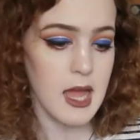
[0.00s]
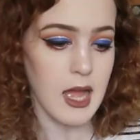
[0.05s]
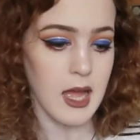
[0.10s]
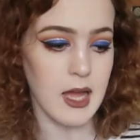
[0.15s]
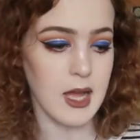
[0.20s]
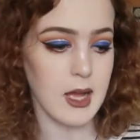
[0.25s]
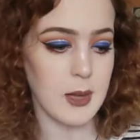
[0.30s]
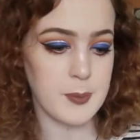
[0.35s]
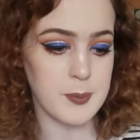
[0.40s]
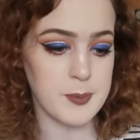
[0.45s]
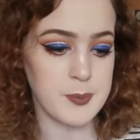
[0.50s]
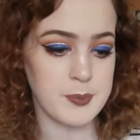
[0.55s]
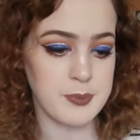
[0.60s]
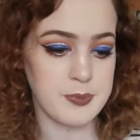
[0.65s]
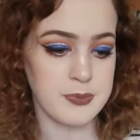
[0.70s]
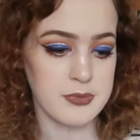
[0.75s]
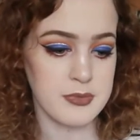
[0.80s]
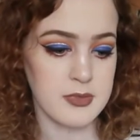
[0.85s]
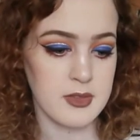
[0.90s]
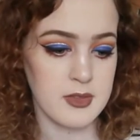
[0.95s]
And
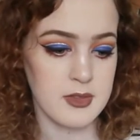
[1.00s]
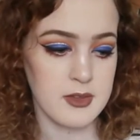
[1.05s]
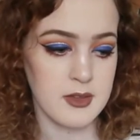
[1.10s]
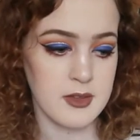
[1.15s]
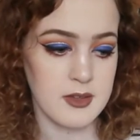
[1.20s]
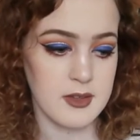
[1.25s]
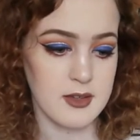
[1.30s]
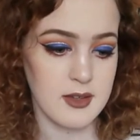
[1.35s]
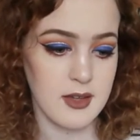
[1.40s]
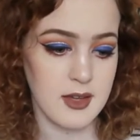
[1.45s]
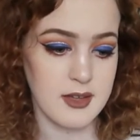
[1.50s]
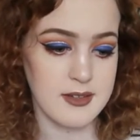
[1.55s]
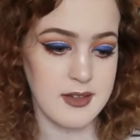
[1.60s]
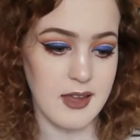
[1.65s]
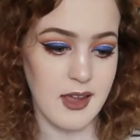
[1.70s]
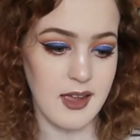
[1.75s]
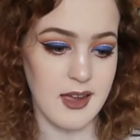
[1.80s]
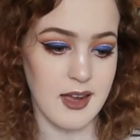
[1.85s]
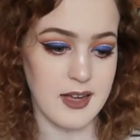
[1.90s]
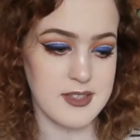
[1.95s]

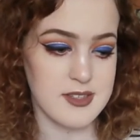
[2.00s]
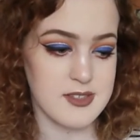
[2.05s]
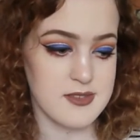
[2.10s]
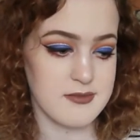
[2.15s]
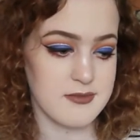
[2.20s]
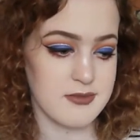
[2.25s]
yeah,